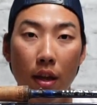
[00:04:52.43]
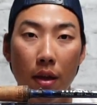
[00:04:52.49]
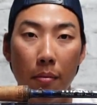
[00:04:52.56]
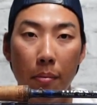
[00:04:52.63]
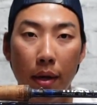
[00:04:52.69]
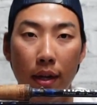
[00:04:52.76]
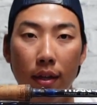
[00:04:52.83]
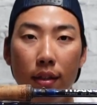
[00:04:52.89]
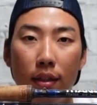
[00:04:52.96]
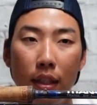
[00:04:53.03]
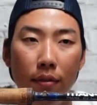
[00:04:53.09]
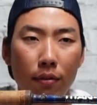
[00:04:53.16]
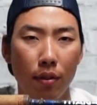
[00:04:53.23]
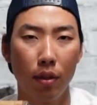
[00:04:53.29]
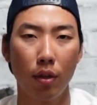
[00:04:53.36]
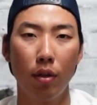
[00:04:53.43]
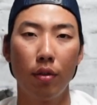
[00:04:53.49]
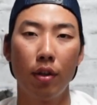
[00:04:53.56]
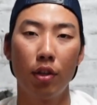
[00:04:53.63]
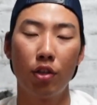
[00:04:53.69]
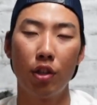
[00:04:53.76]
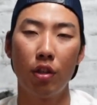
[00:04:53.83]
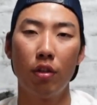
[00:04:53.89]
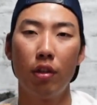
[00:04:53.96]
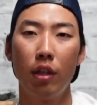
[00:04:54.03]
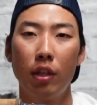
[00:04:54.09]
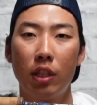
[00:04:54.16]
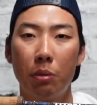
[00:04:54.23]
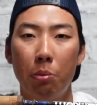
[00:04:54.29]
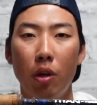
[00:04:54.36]
Because even though they're generally
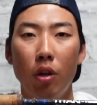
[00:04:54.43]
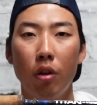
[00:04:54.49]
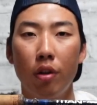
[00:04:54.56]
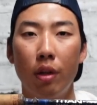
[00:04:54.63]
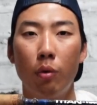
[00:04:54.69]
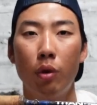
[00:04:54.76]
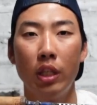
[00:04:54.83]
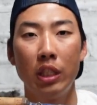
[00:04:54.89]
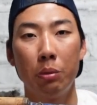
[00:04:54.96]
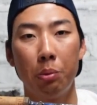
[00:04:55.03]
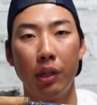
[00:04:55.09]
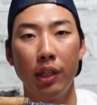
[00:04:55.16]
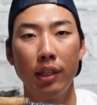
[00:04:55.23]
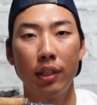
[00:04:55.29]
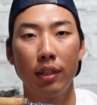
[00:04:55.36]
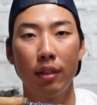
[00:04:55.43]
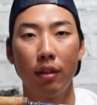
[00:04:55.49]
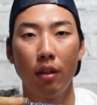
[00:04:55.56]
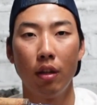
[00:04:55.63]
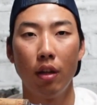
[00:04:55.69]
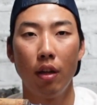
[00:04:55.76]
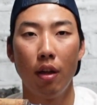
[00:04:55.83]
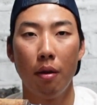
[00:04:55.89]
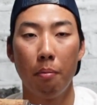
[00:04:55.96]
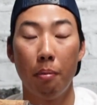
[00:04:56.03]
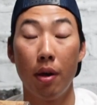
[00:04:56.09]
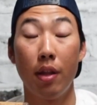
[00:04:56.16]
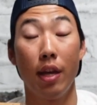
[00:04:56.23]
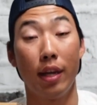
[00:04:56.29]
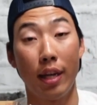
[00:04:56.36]
smaller than white springs,
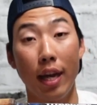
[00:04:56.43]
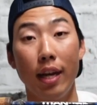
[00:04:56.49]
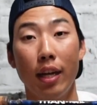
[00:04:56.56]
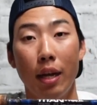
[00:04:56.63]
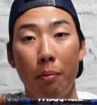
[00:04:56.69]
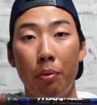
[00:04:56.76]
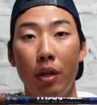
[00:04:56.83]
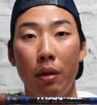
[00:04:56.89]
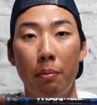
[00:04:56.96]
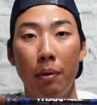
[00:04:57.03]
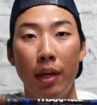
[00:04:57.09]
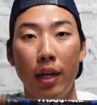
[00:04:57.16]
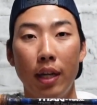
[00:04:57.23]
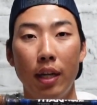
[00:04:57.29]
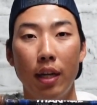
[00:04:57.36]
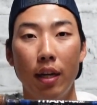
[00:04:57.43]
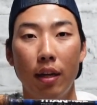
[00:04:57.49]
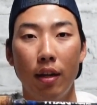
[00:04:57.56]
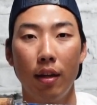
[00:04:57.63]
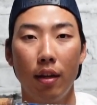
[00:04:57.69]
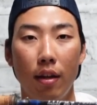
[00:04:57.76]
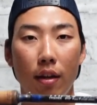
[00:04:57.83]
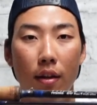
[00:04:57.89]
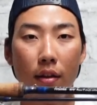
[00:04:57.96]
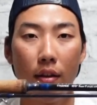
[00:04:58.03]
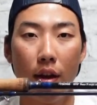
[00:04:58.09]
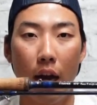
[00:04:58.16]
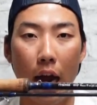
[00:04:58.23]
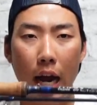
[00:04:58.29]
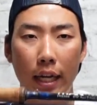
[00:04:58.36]
but they can get pretty big,
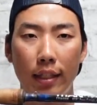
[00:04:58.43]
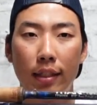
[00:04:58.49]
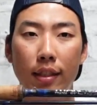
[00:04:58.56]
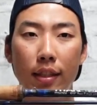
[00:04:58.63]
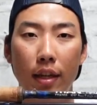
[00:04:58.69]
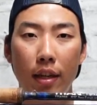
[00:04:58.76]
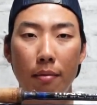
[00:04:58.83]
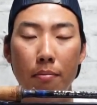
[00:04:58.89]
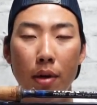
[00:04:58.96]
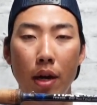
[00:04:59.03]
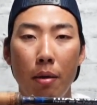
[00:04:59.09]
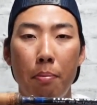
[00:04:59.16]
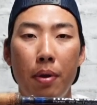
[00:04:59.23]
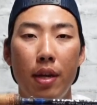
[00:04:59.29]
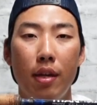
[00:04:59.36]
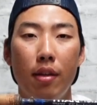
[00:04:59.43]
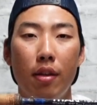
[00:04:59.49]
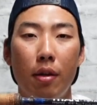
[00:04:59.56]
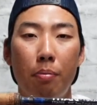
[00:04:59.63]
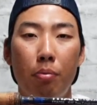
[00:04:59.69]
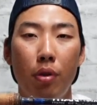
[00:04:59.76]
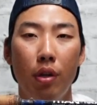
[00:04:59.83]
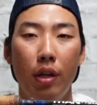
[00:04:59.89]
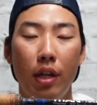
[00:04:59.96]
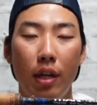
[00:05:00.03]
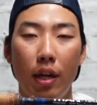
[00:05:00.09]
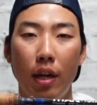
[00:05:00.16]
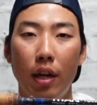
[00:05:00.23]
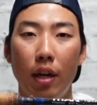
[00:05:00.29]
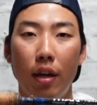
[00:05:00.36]
I'd say, in my opinion, they're pretty,
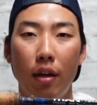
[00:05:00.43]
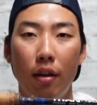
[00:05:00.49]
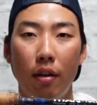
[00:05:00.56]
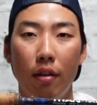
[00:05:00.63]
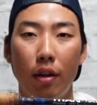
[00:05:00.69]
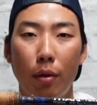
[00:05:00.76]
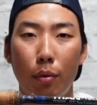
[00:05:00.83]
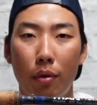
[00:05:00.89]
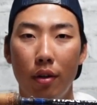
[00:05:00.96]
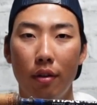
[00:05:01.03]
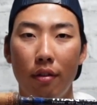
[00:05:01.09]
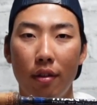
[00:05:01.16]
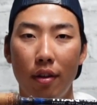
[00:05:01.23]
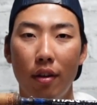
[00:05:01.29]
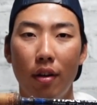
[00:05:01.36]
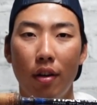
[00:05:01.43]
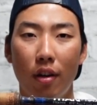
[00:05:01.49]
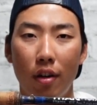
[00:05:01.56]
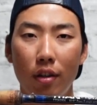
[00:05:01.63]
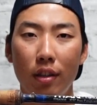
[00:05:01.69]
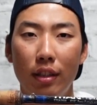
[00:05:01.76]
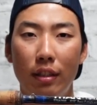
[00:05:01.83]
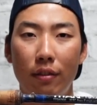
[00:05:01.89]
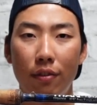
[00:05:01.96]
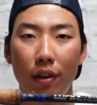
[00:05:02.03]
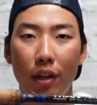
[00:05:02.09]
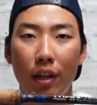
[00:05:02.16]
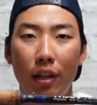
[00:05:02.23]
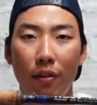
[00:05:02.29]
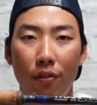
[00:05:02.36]
they're one of the hardest
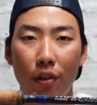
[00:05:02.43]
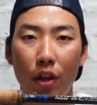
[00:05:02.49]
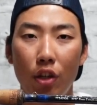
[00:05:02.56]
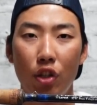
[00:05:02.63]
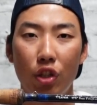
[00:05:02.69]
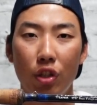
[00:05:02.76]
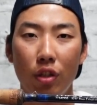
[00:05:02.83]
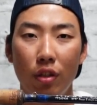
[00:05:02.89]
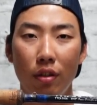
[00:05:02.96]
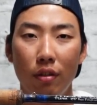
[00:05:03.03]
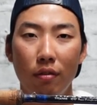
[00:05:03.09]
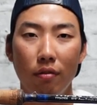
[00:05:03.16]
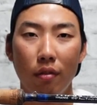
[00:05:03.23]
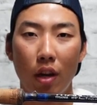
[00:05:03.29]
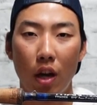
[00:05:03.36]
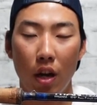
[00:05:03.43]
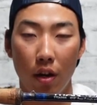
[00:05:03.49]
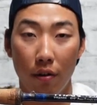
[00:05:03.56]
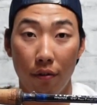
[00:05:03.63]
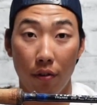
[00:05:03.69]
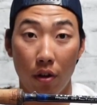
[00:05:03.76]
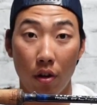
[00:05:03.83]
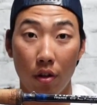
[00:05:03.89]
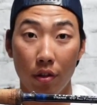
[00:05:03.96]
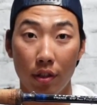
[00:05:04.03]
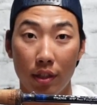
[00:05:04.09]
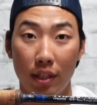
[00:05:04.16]
fighting fish out of all the